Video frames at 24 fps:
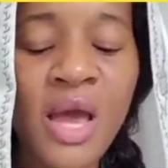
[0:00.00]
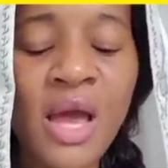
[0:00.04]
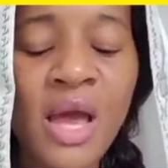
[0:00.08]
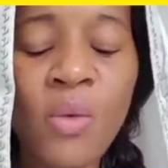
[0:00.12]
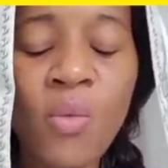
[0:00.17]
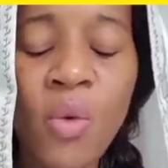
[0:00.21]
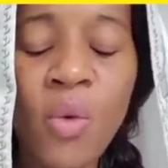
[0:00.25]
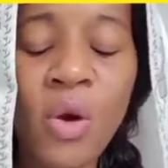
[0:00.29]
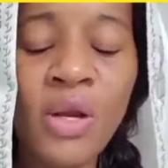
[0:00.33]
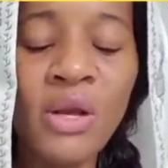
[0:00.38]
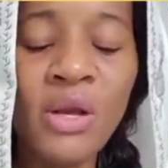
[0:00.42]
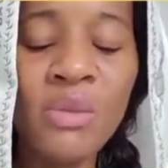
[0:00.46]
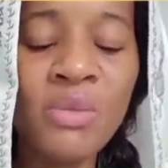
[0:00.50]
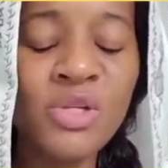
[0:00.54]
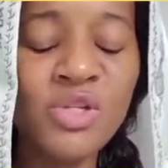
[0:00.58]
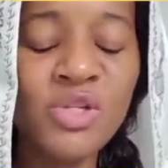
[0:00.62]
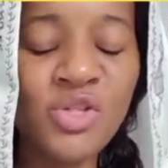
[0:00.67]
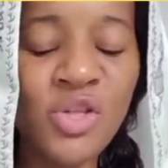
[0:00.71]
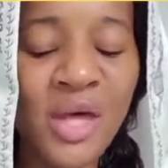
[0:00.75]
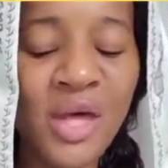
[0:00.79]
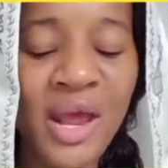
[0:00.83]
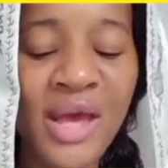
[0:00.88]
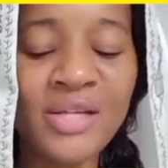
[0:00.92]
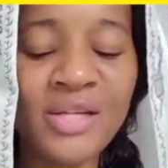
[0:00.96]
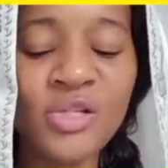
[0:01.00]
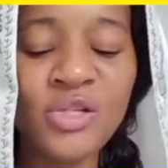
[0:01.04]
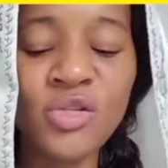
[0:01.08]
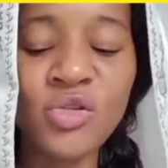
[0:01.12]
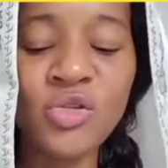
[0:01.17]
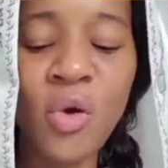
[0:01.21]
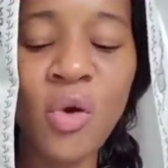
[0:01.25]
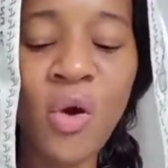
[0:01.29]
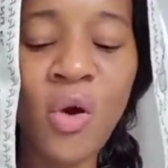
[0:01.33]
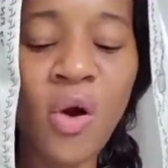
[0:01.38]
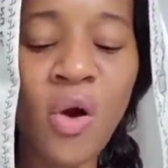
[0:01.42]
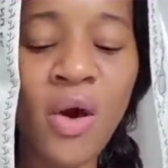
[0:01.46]
And one image that I
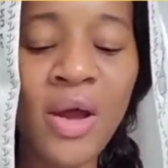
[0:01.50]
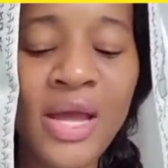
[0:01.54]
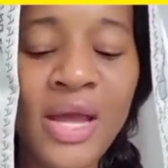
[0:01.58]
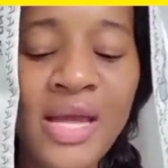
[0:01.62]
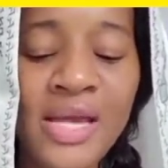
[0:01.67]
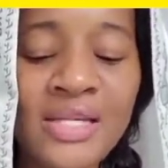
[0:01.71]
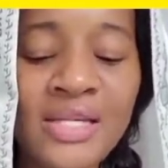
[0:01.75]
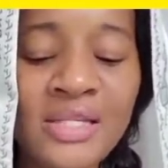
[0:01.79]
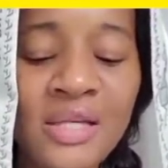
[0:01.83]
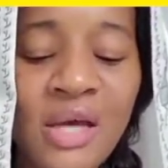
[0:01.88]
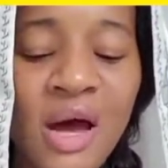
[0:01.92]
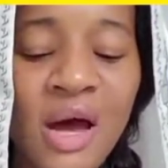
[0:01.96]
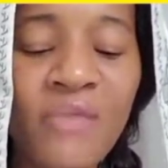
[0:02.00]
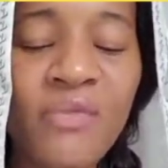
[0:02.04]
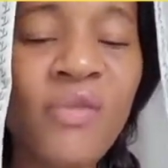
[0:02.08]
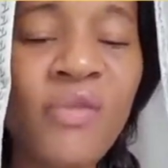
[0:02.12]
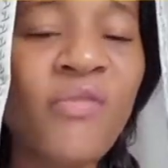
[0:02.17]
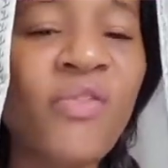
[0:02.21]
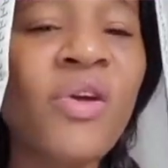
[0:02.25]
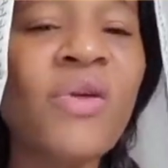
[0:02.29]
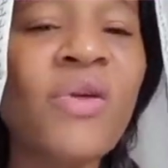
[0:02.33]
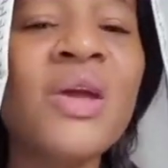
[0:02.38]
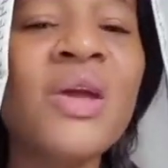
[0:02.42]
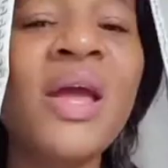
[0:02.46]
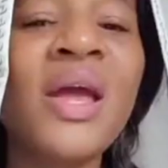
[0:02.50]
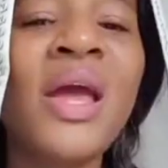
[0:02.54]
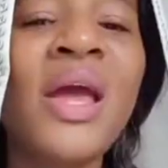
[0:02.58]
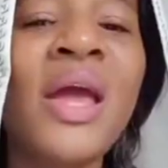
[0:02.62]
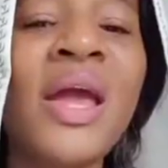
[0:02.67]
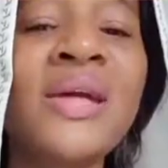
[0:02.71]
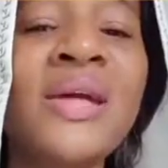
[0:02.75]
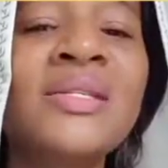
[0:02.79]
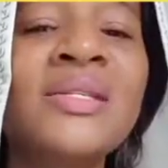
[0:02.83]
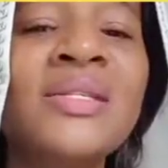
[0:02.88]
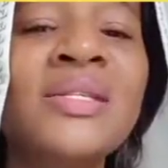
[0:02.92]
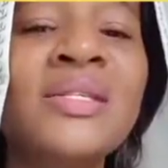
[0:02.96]
saw is of a very
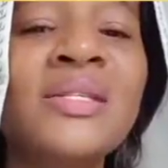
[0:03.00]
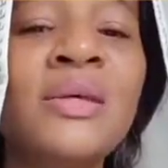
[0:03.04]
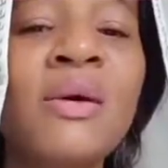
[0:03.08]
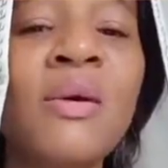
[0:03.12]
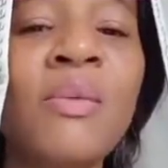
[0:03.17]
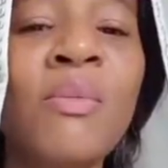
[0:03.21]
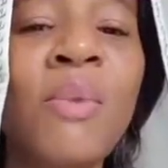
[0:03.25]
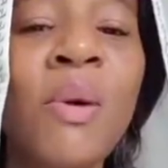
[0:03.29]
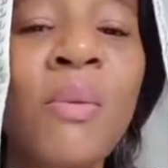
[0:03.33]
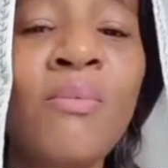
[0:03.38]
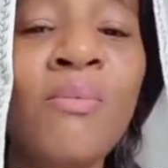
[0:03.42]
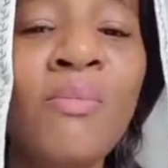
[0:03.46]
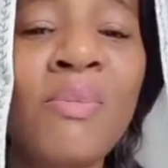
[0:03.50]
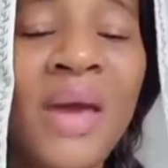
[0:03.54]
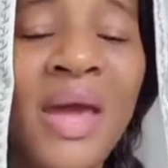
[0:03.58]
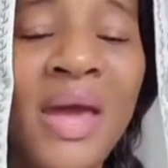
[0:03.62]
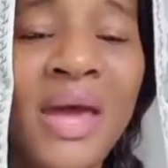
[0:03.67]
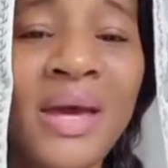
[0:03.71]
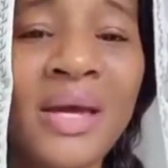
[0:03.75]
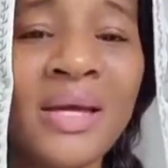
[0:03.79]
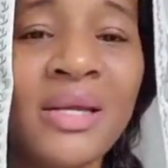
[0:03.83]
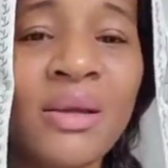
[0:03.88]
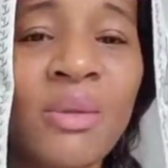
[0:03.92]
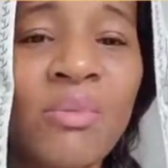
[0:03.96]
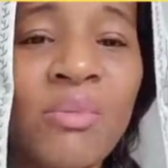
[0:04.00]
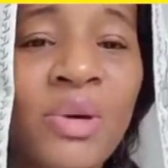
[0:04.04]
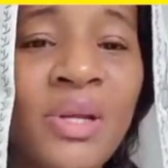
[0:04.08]
handsome man,